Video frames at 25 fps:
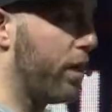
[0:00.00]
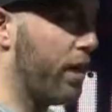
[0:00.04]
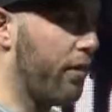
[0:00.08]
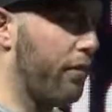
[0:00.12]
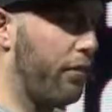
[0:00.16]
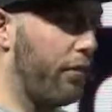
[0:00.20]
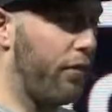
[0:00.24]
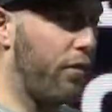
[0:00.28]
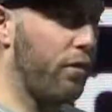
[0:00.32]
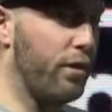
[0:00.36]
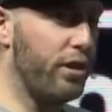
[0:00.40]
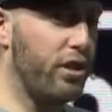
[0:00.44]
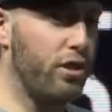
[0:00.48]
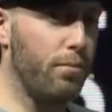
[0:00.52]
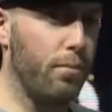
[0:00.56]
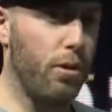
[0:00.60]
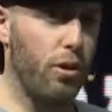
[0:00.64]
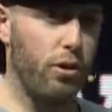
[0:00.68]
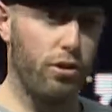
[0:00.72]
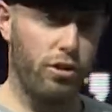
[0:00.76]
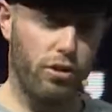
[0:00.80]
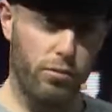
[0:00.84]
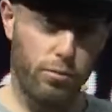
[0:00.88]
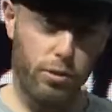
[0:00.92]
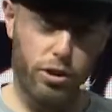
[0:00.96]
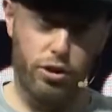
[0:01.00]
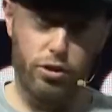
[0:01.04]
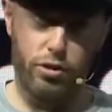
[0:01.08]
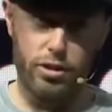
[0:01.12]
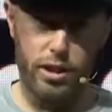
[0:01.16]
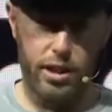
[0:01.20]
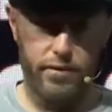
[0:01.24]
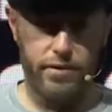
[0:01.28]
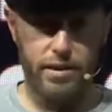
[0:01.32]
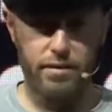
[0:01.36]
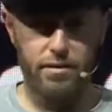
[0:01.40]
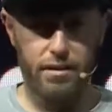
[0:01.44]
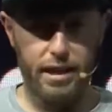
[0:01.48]
have freeze motion, which will
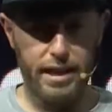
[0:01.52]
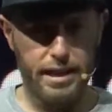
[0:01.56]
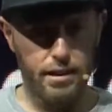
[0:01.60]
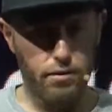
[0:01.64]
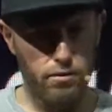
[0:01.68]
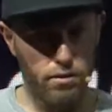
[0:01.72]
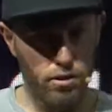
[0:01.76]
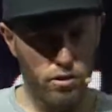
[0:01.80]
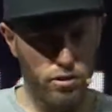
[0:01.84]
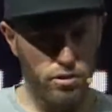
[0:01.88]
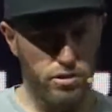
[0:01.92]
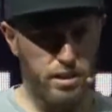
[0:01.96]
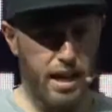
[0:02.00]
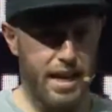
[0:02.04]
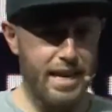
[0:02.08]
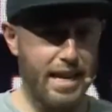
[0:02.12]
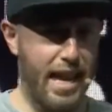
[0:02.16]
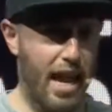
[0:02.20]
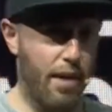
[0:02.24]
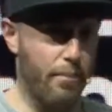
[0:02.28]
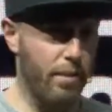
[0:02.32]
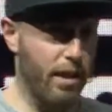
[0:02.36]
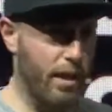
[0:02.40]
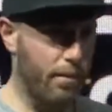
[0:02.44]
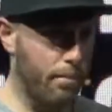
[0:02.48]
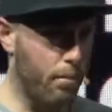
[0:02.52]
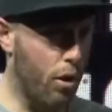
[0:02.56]
give it a little dynamic